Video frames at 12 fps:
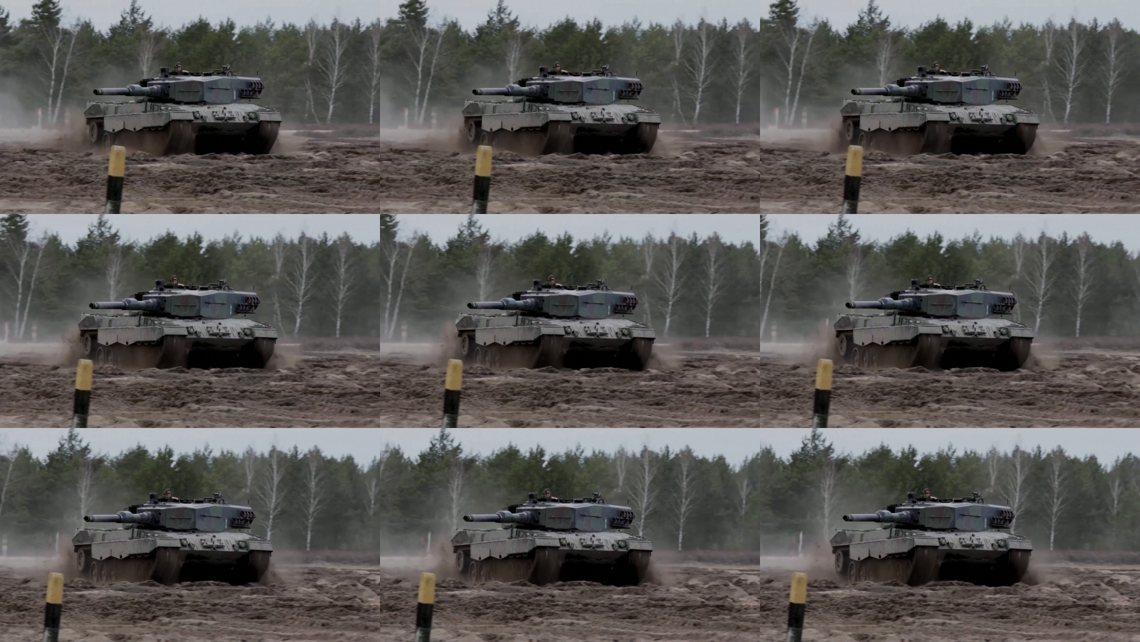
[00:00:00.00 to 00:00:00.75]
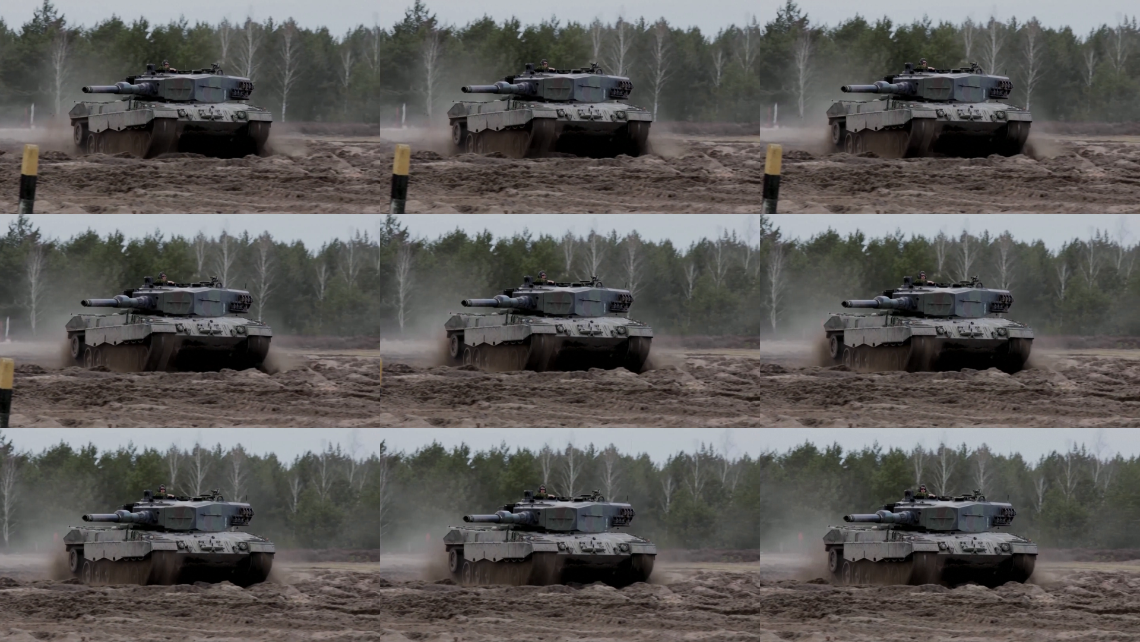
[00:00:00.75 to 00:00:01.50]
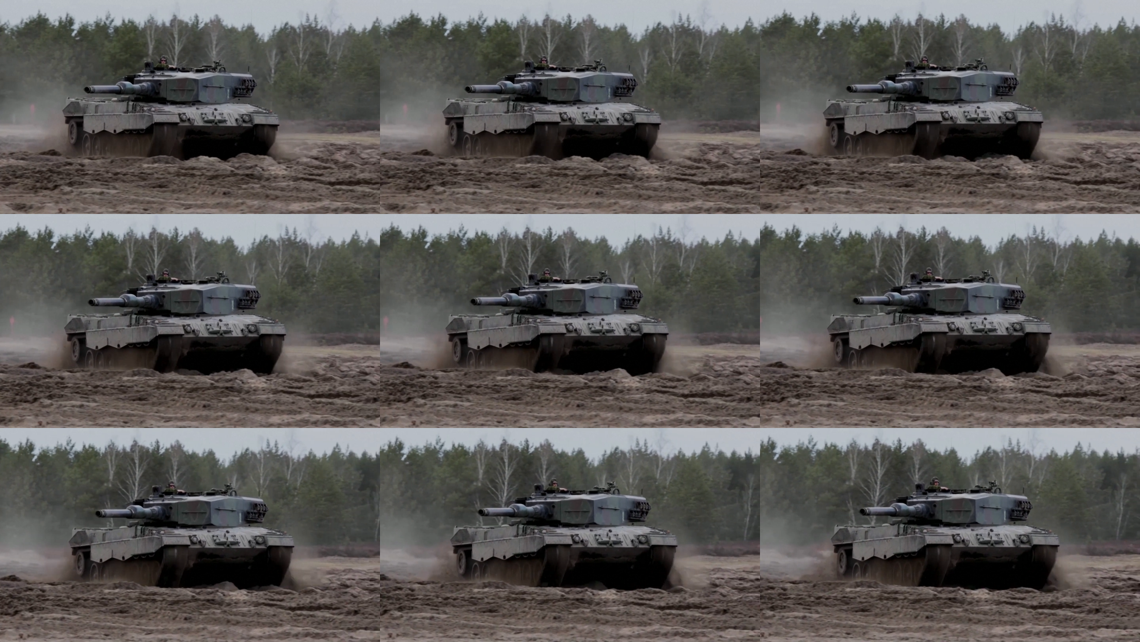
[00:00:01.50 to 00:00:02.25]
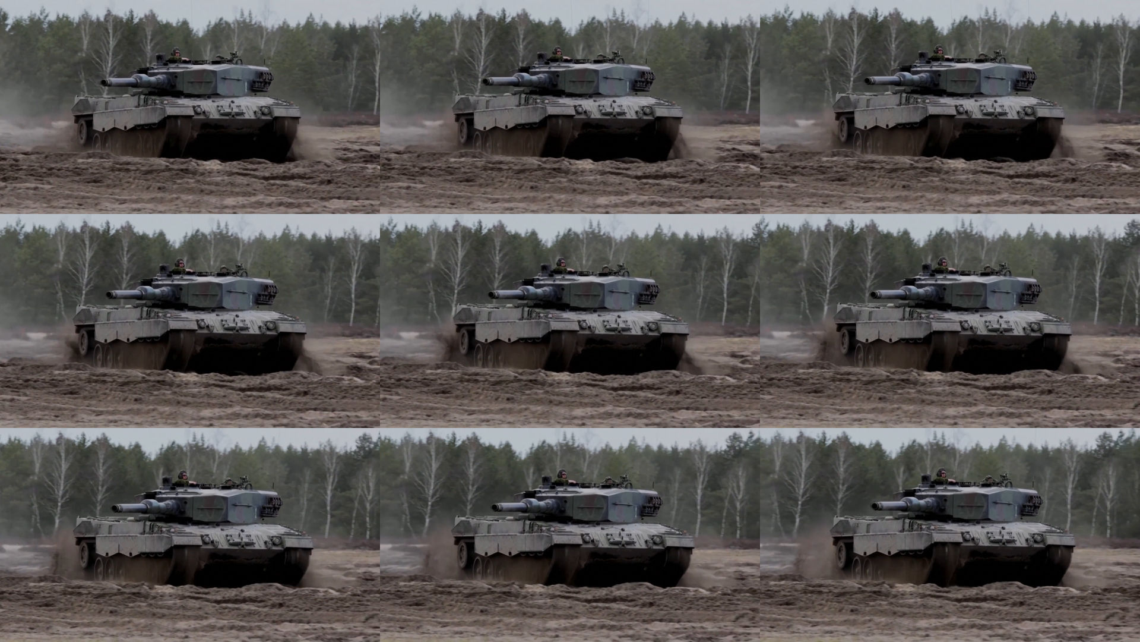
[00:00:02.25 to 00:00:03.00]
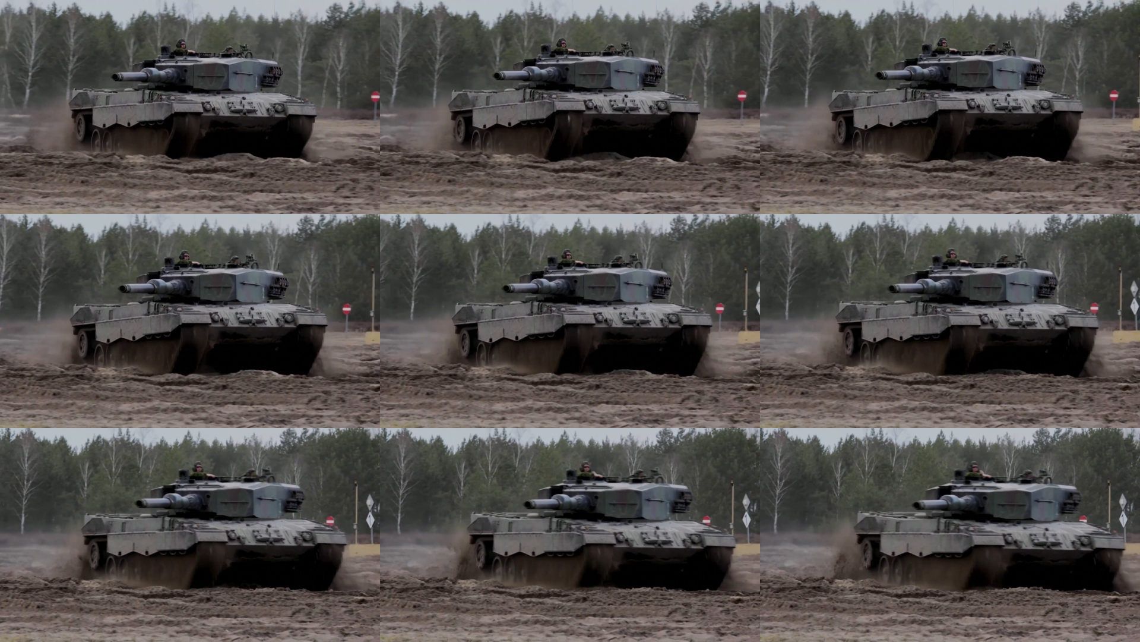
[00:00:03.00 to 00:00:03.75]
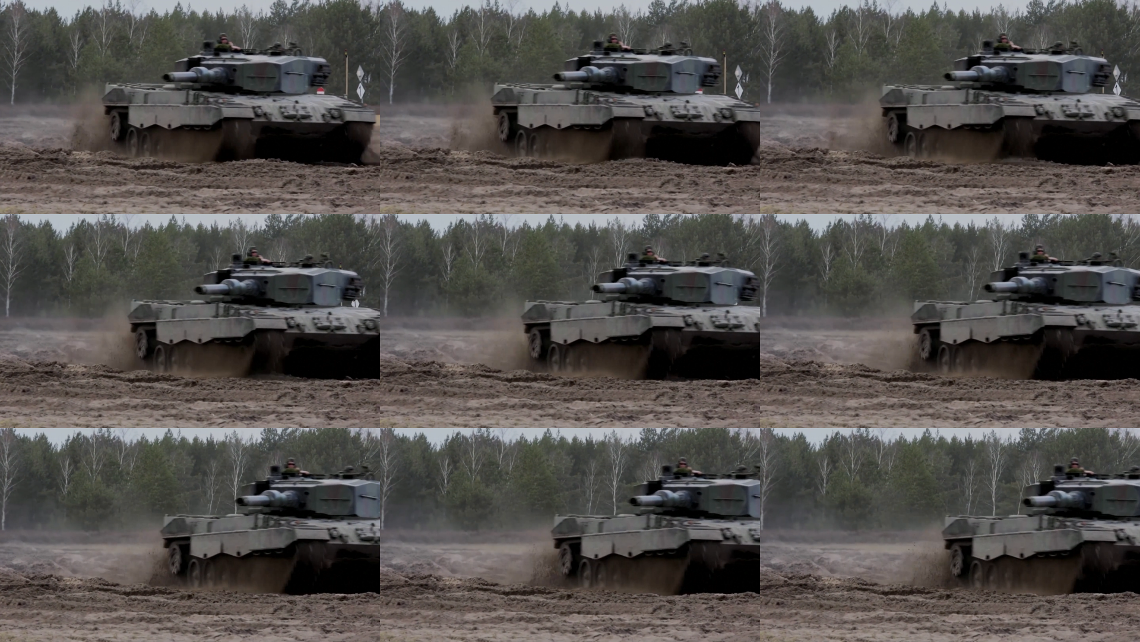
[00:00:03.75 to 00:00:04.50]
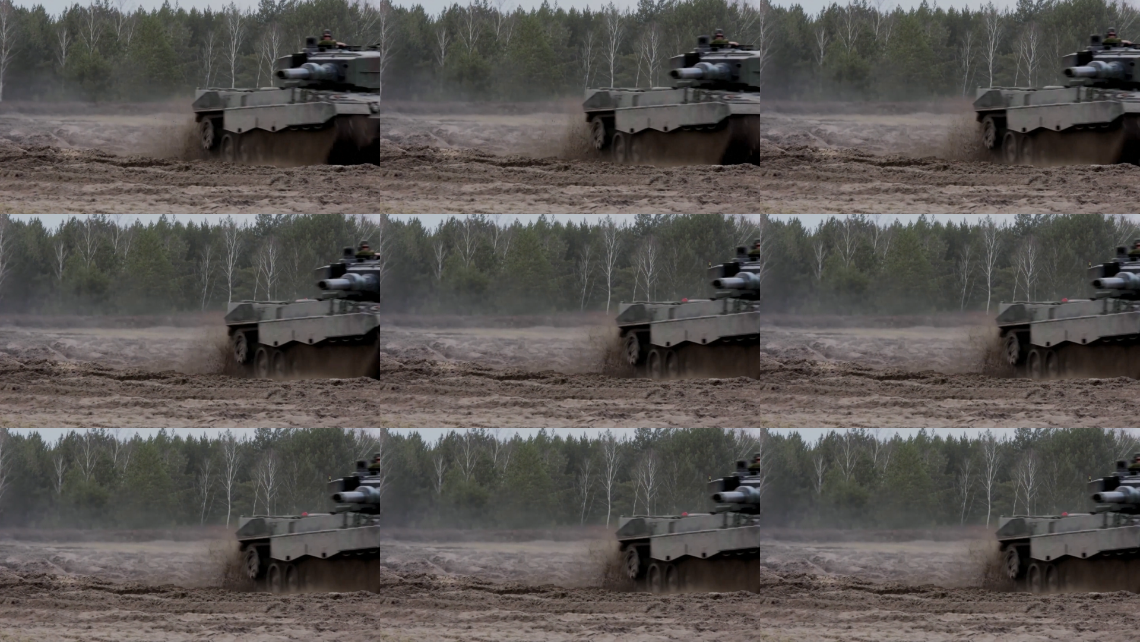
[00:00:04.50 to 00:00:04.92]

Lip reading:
(no speaker visible)